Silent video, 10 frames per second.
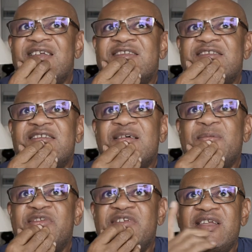
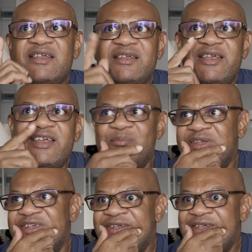Something hit
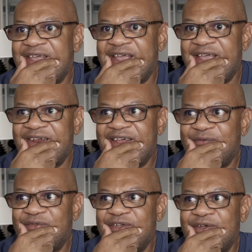me and I
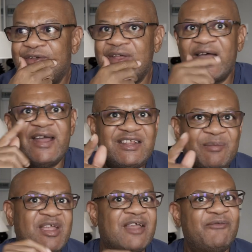figured I need to
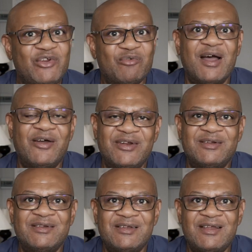make a video about
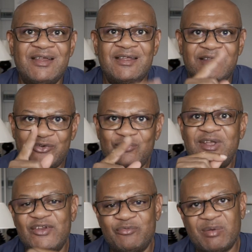it because you
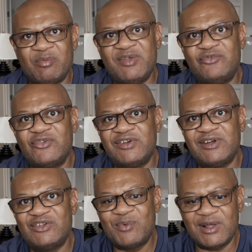guys would probably be interested in
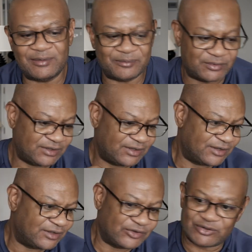as well.
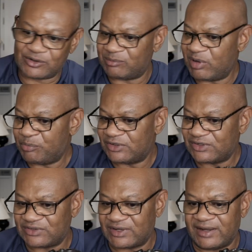So let me put this
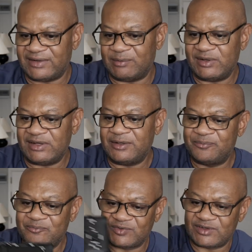aside and we
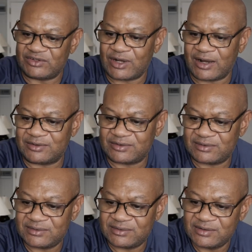start
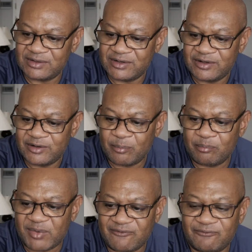
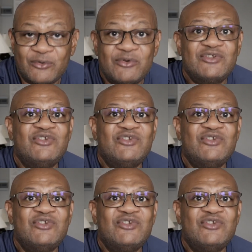by first